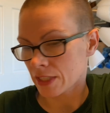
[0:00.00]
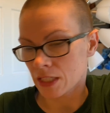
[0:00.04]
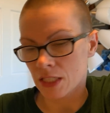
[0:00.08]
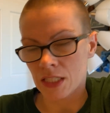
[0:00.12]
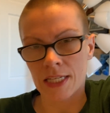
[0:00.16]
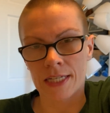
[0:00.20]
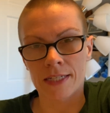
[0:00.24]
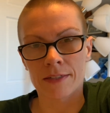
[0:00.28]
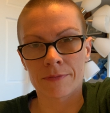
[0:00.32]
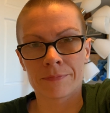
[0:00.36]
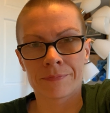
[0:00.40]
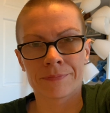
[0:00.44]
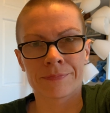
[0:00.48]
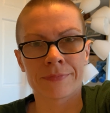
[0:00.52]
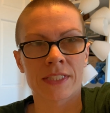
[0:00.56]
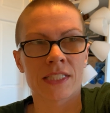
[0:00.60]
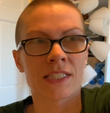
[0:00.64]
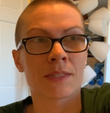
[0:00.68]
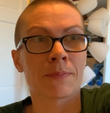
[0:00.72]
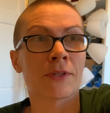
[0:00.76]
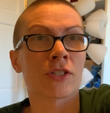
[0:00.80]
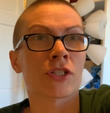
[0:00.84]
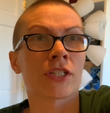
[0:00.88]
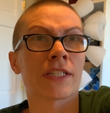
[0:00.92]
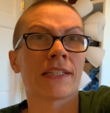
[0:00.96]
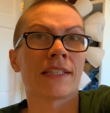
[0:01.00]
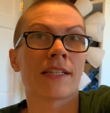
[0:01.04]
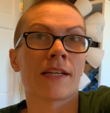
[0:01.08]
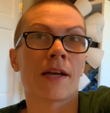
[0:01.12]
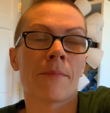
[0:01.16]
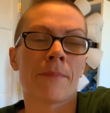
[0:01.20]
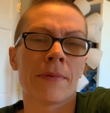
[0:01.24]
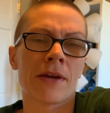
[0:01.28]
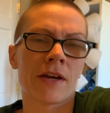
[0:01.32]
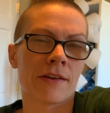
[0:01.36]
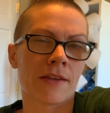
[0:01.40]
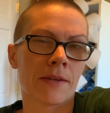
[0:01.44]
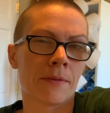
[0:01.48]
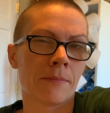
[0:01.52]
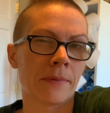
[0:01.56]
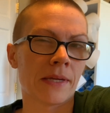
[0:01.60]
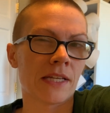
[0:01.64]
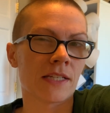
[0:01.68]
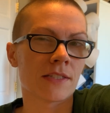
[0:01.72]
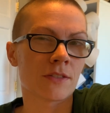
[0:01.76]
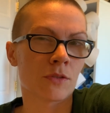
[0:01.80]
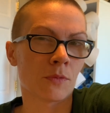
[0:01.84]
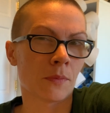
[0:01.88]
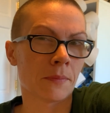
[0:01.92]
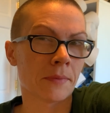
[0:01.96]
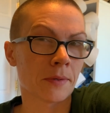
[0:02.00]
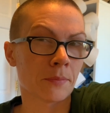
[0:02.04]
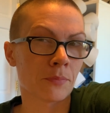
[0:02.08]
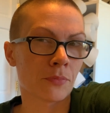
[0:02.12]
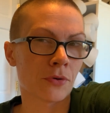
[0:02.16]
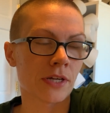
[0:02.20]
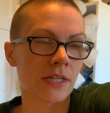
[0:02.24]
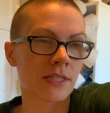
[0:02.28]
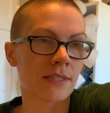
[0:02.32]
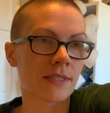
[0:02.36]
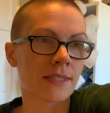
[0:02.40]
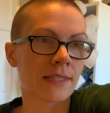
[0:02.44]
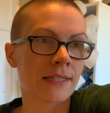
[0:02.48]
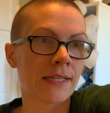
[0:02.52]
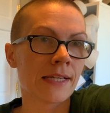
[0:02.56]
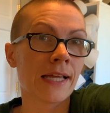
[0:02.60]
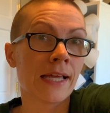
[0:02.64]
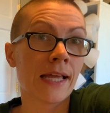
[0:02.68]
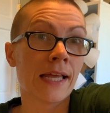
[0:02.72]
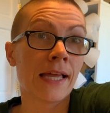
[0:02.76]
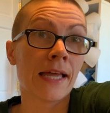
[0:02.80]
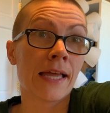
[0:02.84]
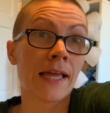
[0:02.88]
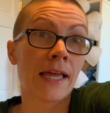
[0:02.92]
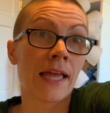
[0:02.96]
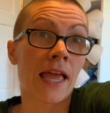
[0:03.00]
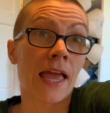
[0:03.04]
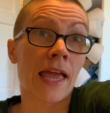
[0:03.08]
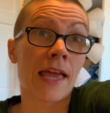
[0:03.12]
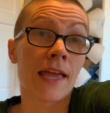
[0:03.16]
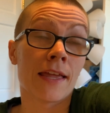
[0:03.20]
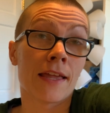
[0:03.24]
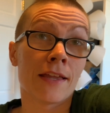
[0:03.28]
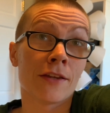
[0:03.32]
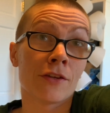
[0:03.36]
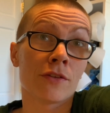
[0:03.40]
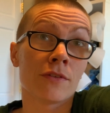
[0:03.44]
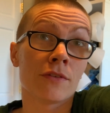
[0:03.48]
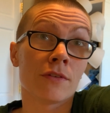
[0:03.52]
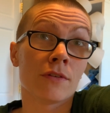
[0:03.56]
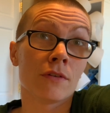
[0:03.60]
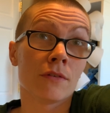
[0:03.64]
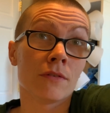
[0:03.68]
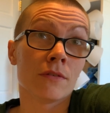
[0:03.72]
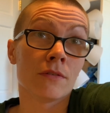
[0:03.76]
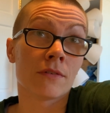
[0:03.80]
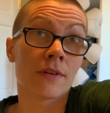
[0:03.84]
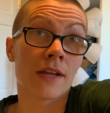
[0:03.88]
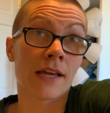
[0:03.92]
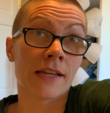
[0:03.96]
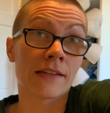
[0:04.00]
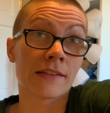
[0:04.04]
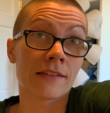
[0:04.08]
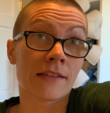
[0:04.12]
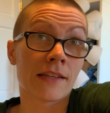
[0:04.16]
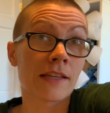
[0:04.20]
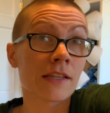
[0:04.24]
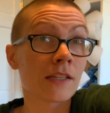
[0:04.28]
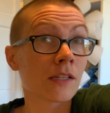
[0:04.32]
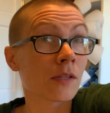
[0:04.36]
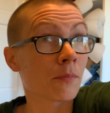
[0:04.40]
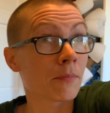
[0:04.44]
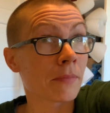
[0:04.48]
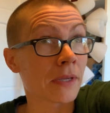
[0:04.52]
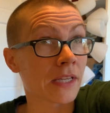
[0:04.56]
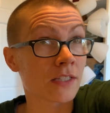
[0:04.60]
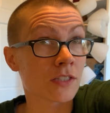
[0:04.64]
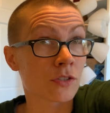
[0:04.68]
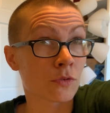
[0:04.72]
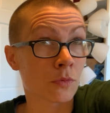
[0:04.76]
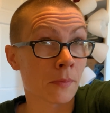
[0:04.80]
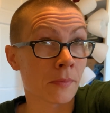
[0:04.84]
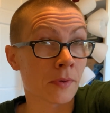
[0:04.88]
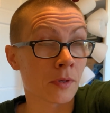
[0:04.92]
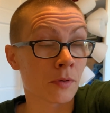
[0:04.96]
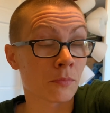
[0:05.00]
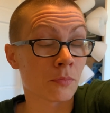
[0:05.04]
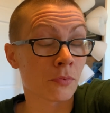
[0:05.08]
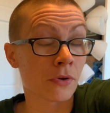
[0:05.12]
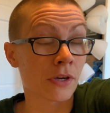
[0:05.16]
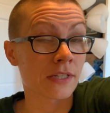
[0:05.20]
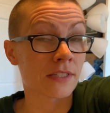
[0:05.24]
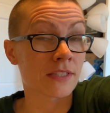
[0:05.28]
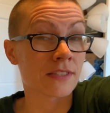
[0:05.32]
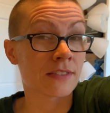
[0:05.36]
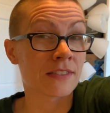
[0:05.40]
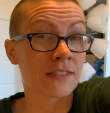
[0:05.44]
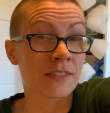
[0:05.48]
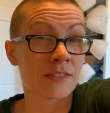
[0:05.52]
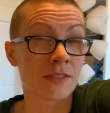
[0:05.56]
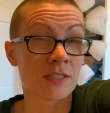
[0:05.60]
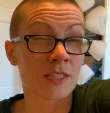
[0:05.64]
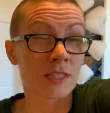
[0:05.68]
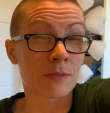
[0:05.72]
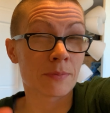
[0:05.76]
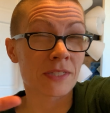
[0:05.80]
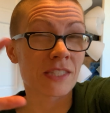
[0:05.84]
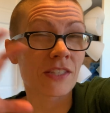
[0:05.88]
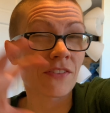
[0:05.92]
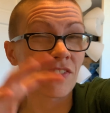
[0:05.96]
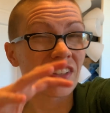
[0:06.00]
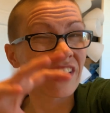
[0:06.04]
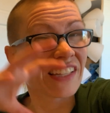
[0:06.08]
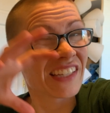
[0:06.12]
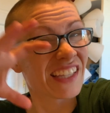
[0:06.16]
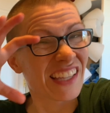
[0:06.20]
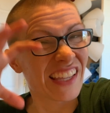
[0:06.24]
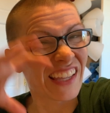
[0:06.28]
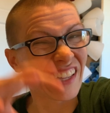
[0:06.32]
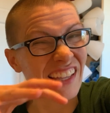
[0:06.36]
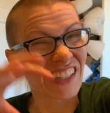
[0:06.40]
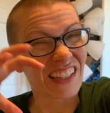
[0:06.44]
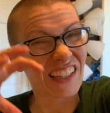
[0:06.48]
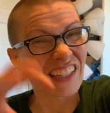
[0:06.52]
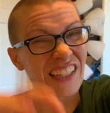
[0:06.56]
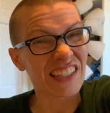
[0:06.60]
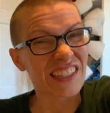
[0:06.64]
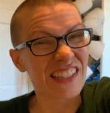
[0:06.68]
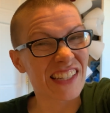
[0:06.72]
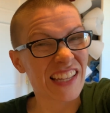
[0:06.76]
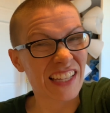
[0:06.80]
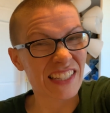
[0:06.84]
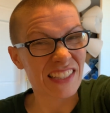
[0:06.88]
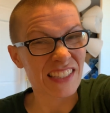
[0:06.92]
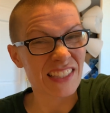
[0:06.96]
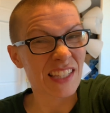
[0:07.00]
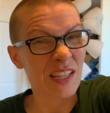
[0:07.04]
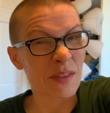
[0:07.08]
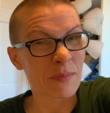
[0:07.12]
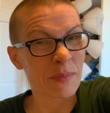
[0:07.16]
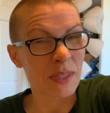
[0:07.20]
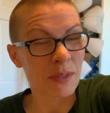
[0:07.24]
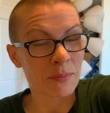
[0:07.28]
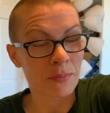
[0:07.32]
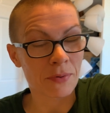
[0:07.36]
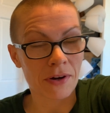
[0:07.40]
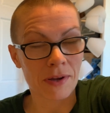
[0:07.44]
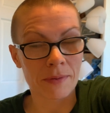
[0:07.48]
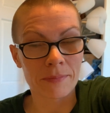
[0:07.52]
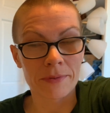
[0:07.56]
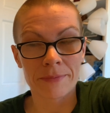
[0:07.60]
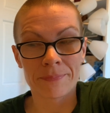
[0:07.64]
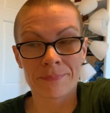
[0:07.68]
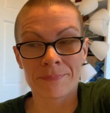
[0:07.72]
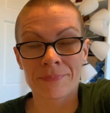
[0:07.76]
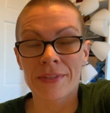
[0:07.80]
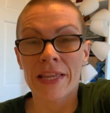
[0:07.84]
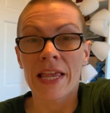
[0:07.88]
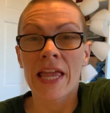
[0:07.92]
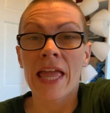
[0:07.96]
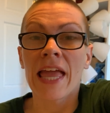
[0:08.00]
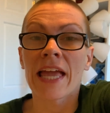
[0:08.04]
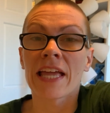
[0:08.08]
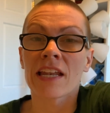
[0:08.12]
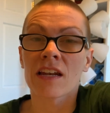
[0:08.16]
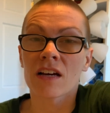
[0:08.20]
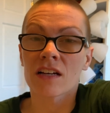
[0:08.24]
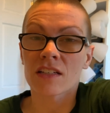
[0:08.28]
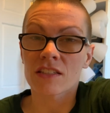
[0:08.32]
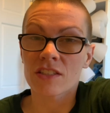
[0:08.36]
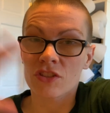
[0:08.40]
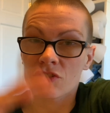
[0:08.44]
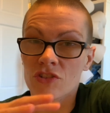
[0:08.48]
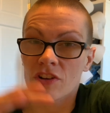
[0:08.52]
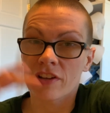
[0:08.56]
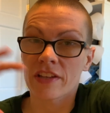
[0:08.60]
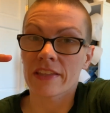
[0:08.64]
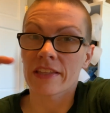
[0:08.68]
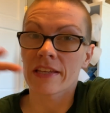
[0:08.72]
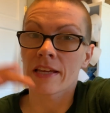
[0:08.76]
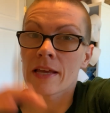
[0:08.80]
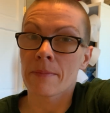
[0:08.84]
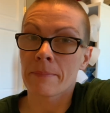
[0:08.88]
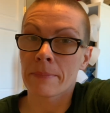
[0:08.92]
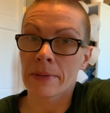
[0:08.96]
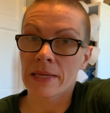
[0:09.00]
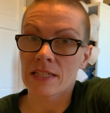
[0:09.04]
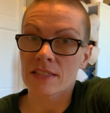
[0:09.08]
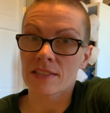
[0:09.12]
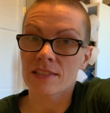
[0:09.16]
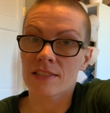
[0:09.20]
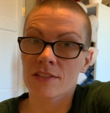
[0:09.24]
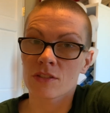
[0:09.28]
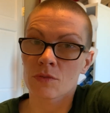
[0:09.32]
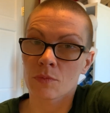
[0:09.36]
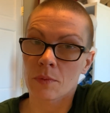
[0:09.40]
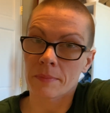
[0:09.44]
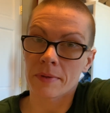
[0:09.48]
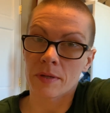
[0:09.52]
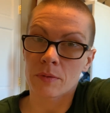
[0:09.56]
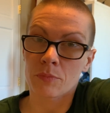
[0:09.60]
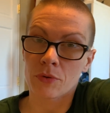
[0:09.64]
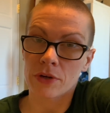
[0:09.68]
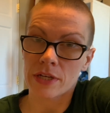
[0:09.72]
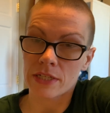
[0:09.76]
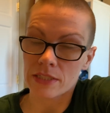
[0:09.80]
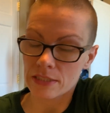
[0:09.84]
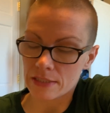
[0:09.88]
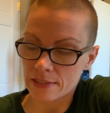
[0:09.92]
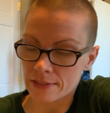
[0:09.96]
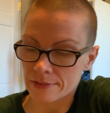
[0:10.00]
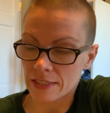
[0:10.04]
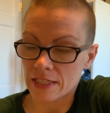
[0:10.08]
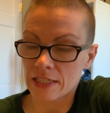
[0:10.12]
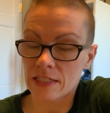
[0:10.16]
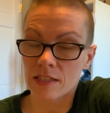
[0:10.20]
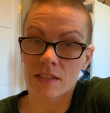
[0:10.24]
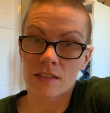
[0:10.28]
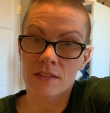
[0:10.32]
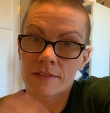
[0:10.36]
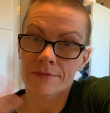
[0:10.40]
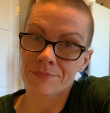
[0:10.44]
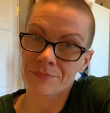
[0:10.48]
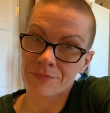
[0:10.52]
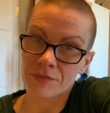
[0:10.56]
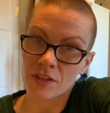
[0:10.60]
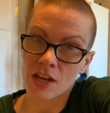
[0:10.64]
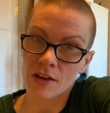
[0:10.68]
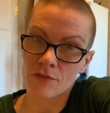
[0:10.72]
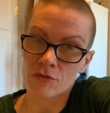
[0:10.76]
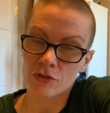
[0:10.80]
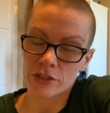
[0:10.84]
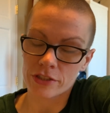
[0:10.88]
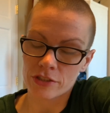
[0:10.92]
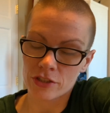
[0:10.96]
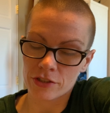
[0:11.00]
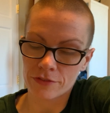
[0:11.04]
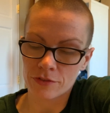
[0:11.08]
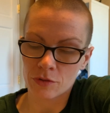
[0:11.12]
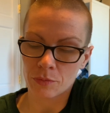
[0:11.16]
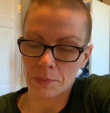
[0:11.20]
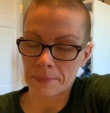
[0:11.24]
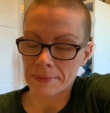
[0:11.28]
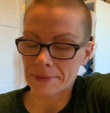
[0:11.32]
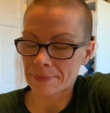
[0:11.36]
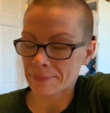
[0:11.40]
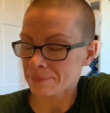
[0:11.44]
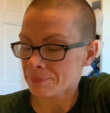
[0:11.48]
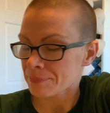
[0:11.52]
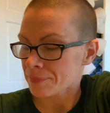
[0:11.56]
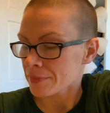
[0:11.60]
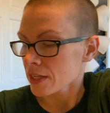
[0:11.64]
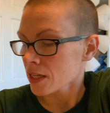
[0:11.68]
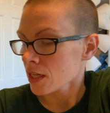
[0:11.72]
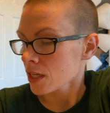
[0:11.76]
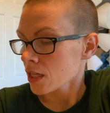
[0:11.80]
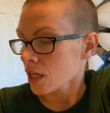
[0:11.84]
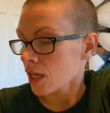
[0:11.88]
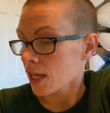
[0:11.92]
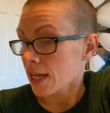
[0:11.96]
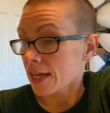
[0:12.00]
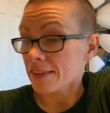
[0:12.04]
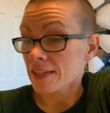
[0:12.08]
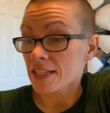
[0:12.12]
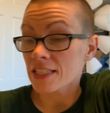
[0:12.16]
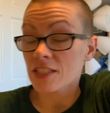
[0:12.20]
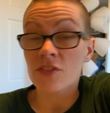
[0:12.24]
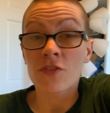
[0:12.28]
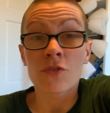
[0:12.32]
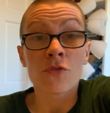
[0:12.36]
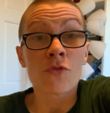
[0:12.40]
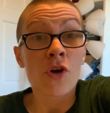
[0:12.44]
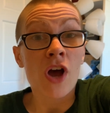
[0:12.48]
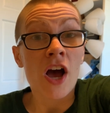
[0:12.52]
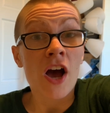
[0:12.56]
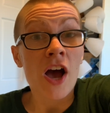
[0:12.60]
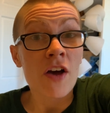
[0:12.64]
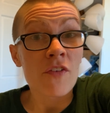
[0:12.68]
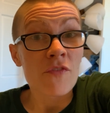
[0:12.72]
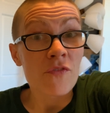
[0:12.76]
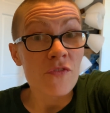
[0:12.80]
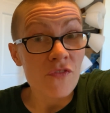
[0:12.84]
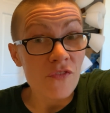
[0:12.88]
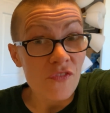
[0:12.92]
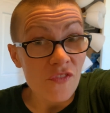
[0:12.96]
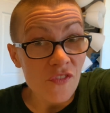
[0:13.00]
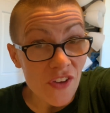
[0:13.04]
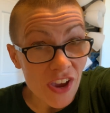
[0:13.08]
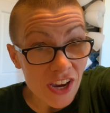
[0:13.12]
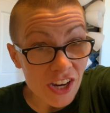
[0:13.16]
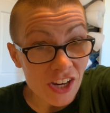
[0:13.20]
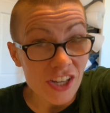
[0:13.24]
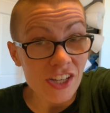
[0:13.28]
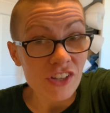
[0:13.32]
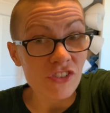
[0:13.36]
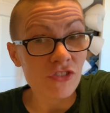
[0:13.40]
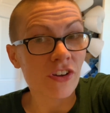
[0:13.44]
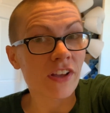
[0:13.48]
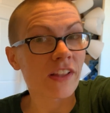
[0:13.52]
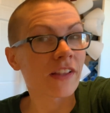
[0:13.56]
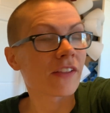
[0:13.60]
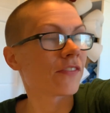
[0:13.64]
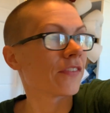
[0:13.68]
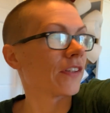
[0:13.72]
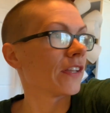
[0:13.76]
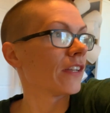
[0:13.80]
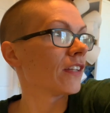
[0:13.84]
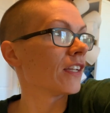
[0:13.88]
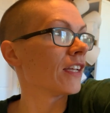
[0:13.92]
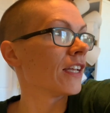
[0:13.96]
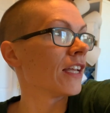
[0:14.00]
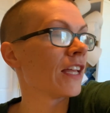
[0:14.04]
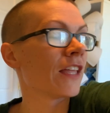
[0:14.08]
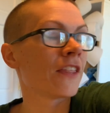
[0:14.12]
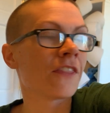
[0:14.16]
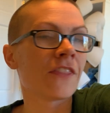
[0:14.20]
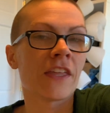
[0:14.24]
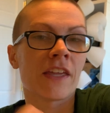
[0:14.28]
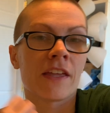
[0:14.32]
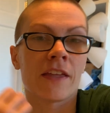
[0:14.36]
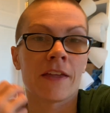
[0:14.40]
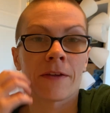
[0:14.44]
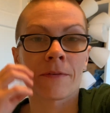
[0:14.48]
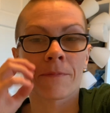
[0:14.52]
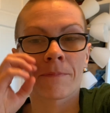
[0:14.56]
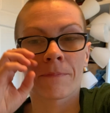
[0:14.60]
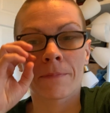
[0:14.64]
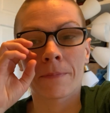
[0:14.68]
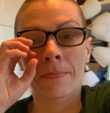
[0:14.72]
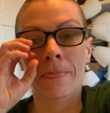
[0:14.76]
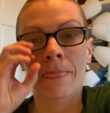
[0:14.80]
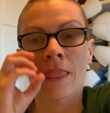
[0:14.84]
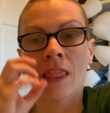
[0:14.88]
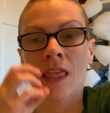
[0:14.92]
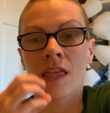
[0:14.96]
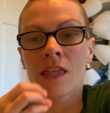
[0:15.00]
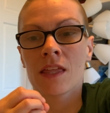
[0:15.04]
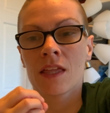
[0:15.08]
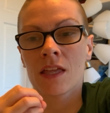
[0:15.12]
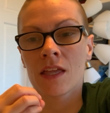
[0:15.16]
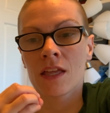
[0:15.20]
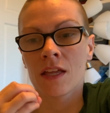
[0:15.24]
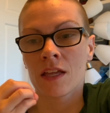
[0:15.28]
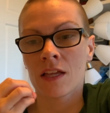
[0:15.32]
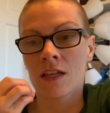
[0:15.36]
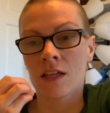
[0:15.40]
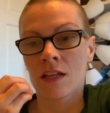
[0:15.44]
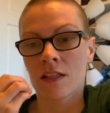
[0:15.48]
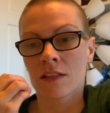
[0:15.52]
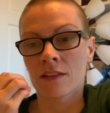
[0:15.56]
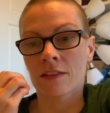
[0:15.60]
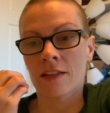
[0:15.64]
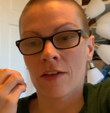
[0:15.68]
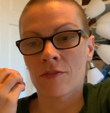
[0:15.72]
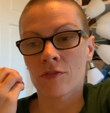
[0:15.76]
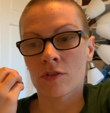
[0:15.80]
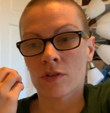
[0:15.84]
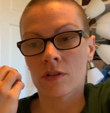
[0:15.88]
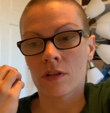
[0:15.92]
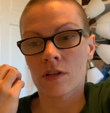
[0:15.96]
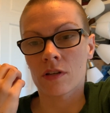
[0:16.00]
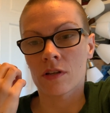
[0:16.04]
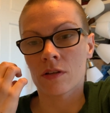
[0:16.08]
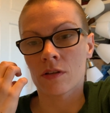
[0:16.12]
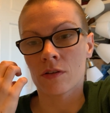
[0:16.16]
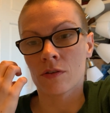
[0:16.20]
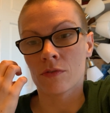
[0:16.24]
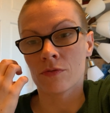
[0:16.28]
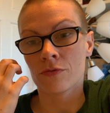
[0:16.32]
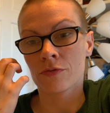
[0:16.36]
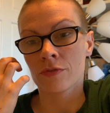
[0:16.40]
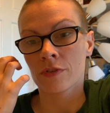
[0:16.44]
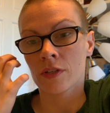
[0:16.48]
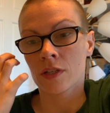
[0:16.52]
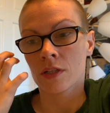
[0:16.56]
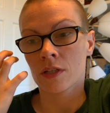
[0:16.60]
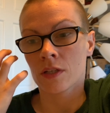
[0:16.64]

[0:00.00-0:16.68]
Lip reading: Yeah, especially American-based swimming press and United Kingdom-based swimming press. Specifically, England tends to be the problem, and Australia-based swimming press and coverage of swimming. And that's very relevant, the level of